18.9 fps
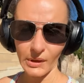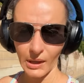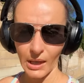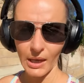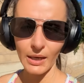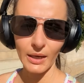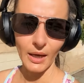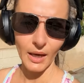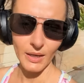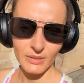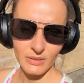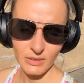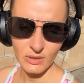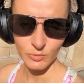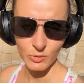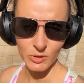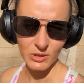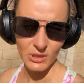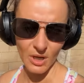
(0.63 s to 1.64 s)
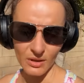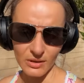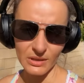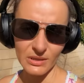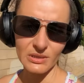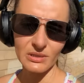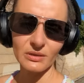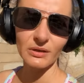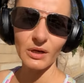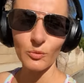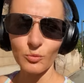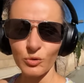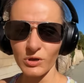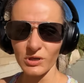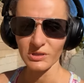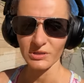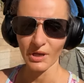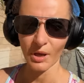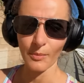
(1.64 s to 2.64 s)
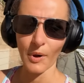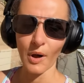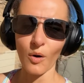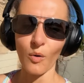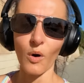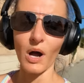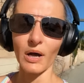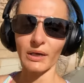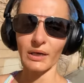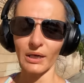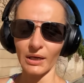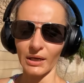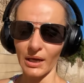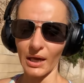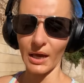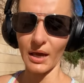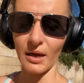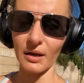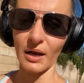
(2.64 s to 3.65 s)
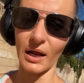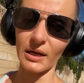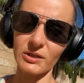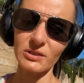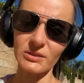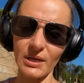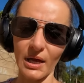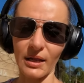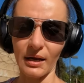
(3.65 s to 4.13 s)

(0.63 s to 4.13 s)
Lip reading: Hey guys, it's Michelle, the Insulin Empress. I'm out walking and I just had